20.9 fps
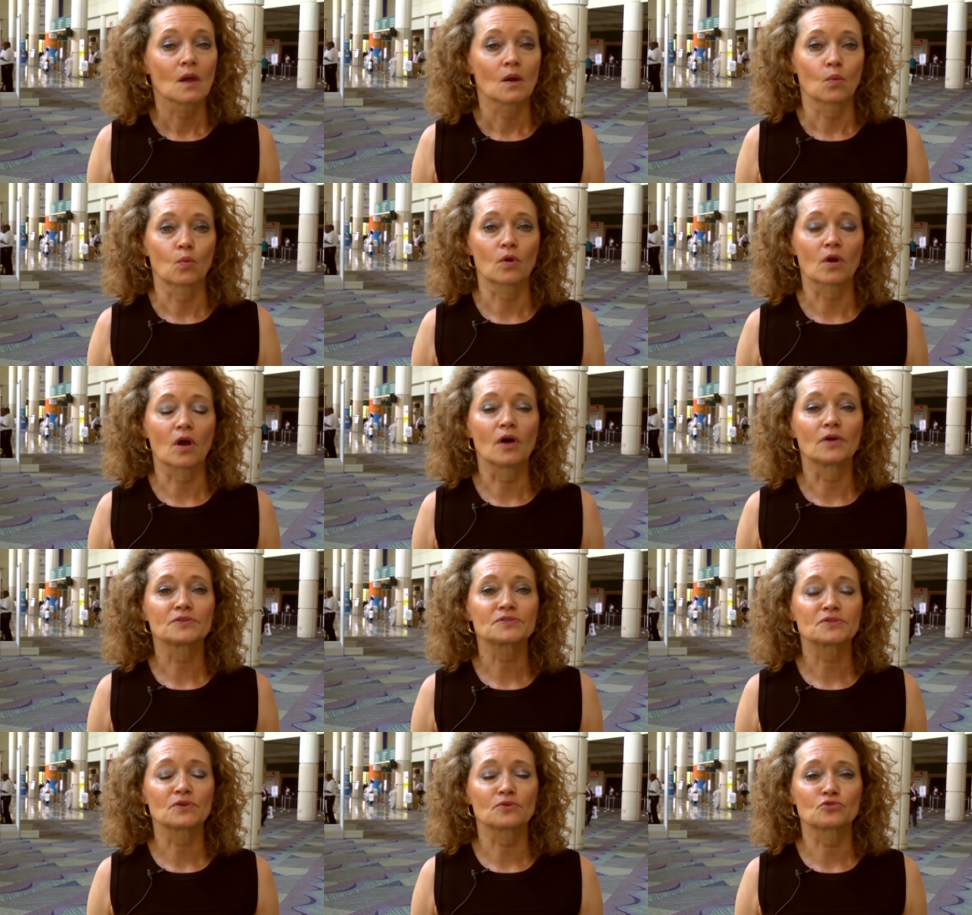we're
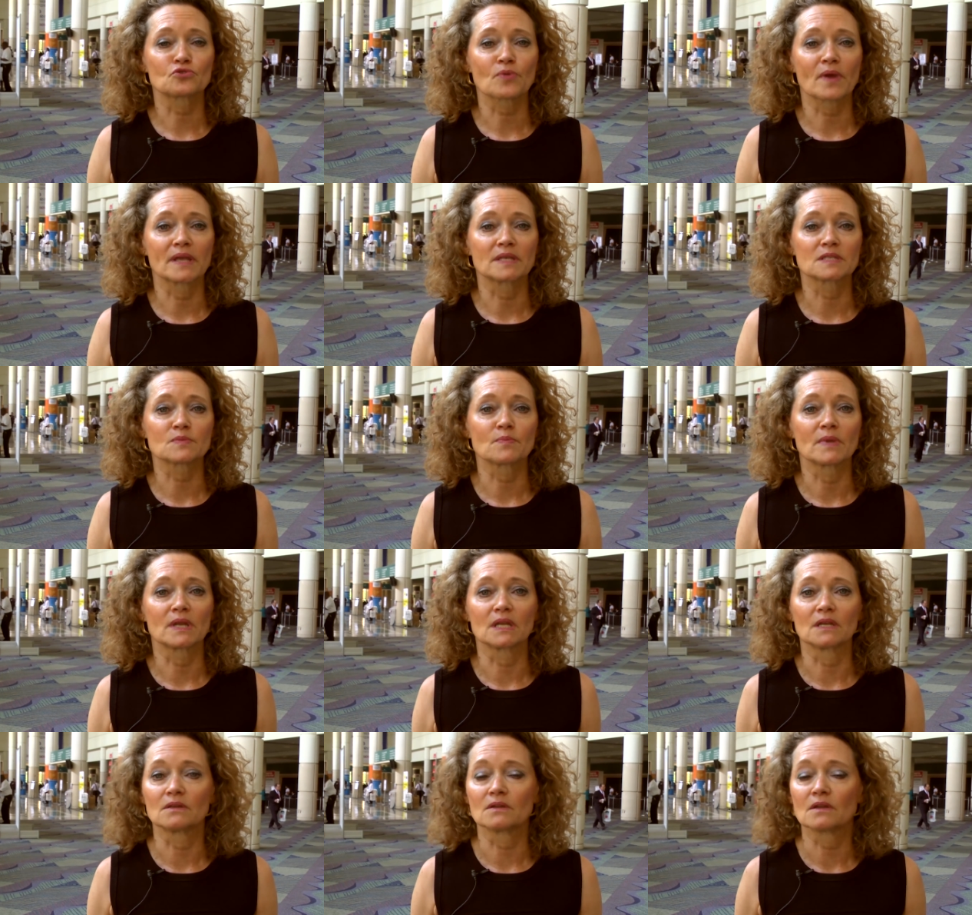also
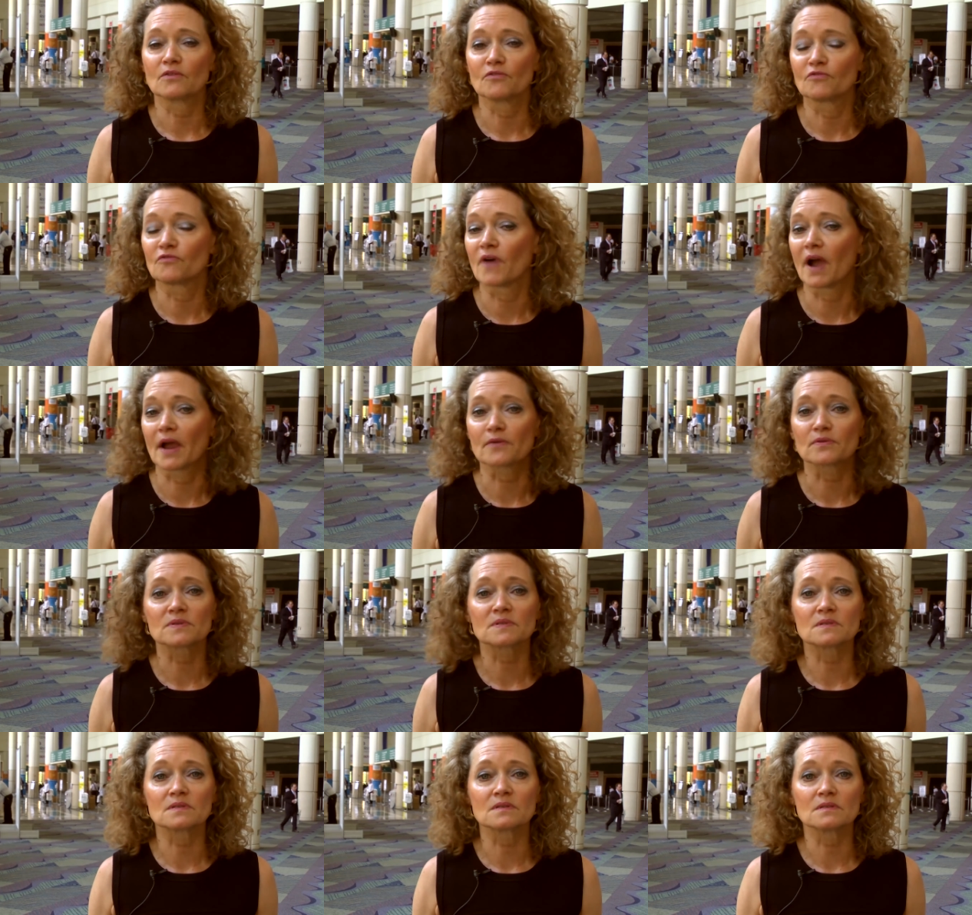transmitting
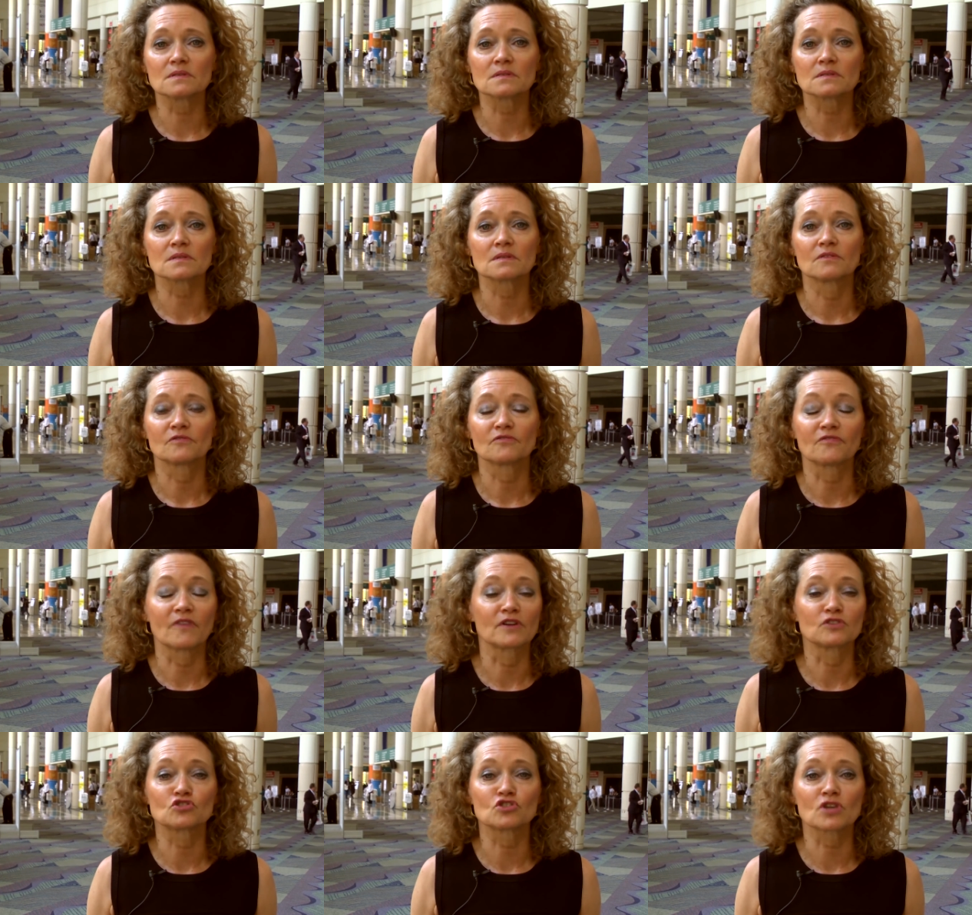viruses,
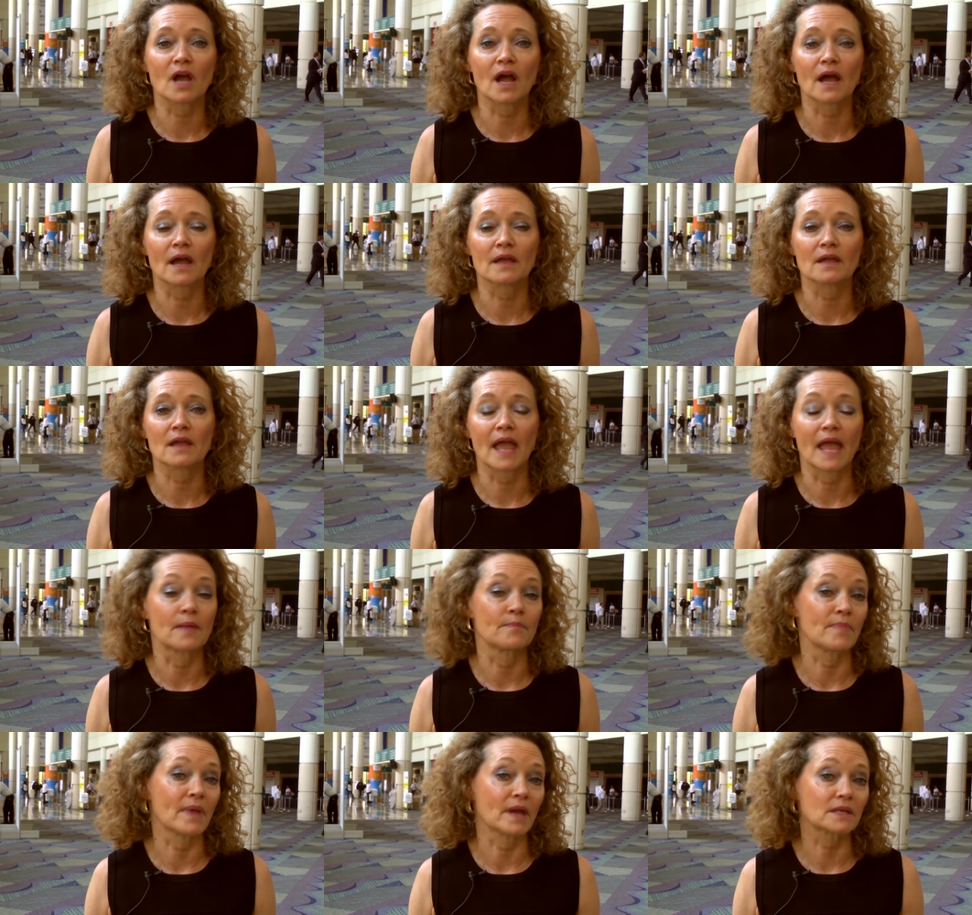fungi,
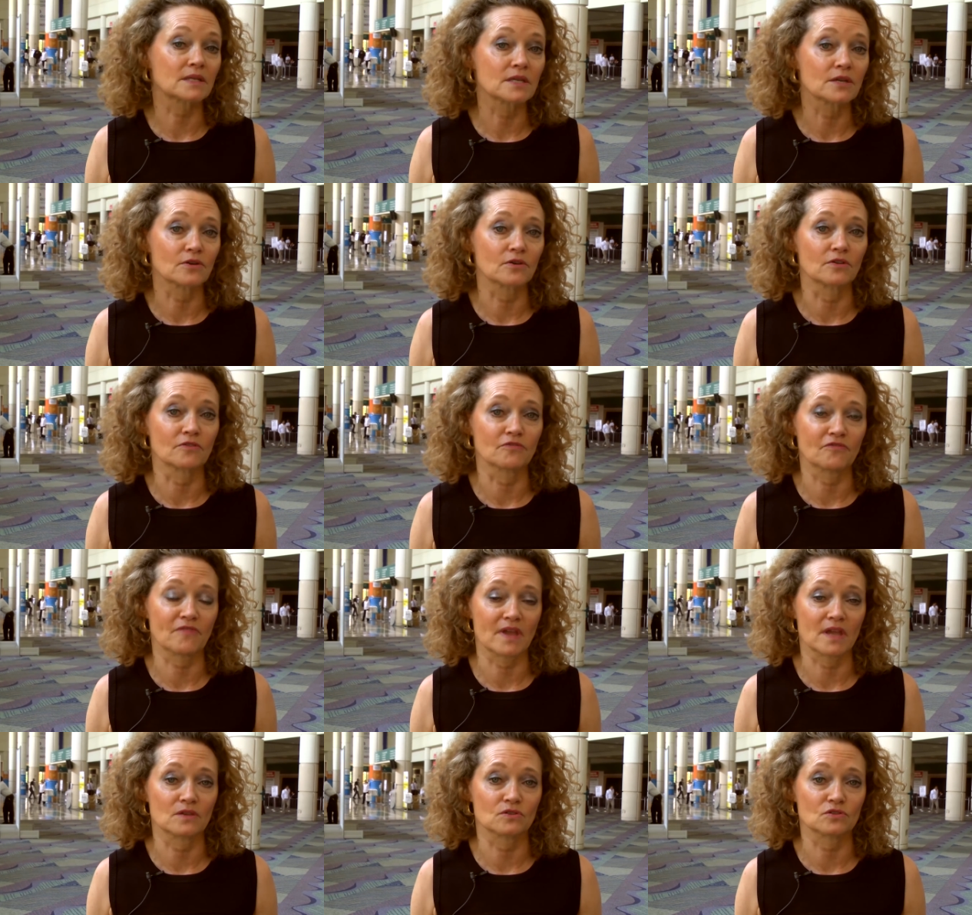and
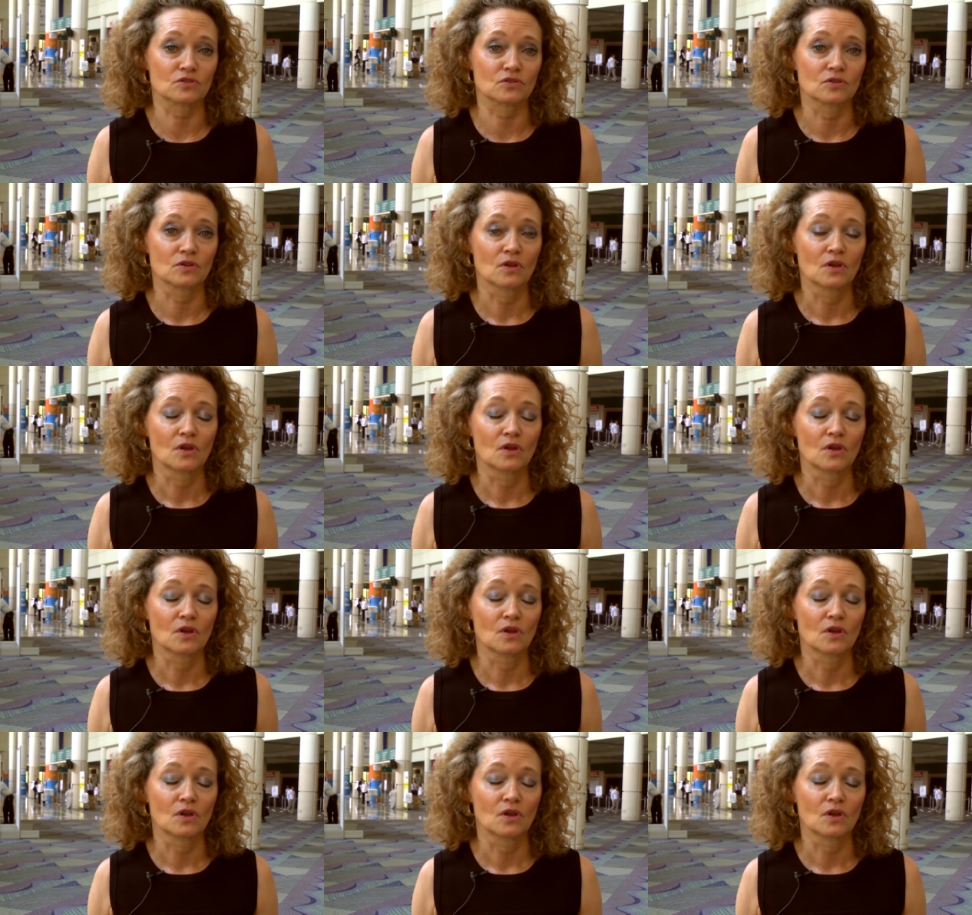bacteriophage.